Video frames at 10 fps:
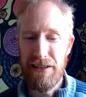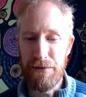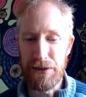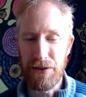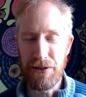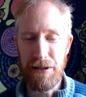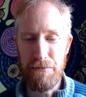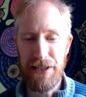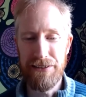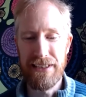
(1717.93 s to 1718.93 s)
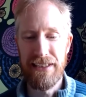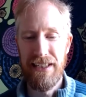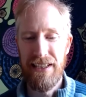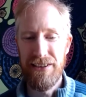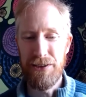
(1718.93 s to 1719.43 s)
were talking about,
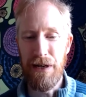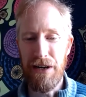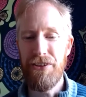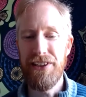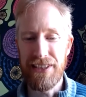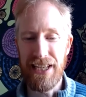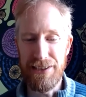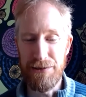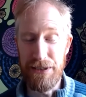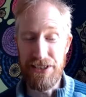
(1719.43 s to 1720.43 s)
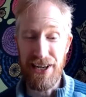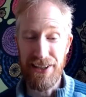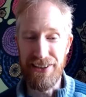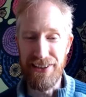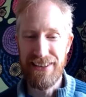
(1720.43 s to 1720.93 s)
to authenticate to each
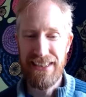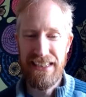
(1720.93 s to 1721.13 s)
other.